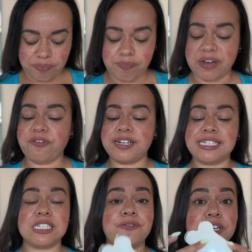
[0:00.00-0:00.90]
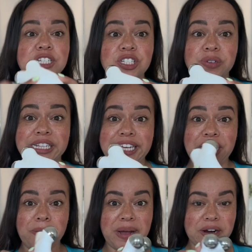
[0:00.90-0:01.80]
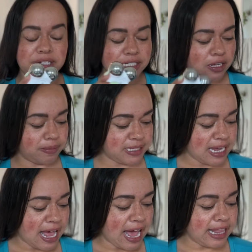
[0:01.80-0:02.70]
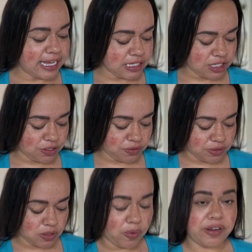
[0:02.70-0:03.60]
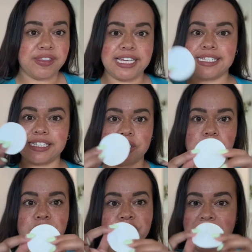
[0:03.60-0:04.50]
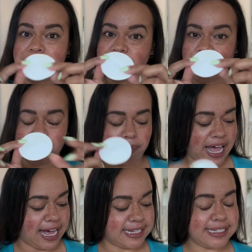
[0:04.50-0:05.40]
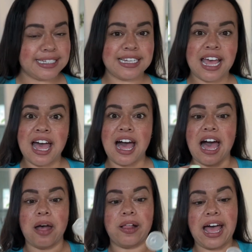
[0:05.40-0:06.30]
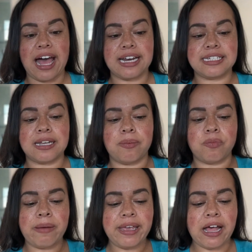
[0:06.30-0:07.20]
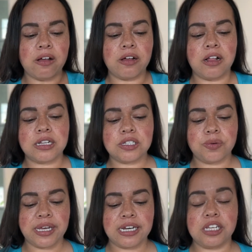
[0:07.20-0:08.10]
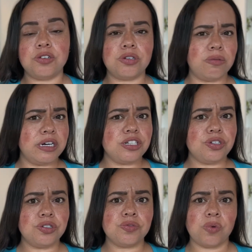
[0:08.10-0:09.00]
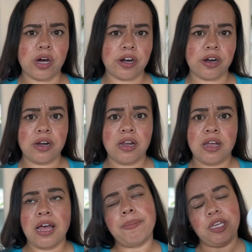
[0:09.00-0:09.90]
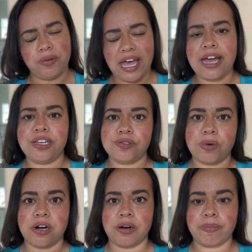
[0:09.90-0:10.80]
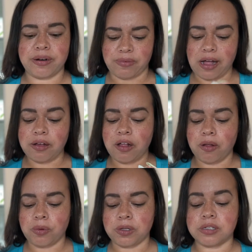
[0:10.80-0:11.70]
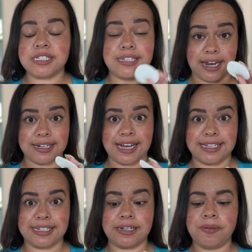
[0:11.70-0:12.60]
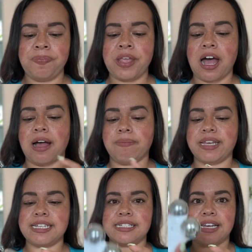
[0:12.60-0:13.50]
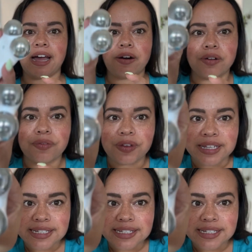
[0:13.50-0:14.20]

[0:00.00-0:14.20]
But first things first, to clean your MicroSculpt, I like to use one of these little flat cotton pads. I'll add some rubbing alcohol to it. You don't want to use water. I mean, you can use water, but alcohol will sanitize it. Because I don't know if you can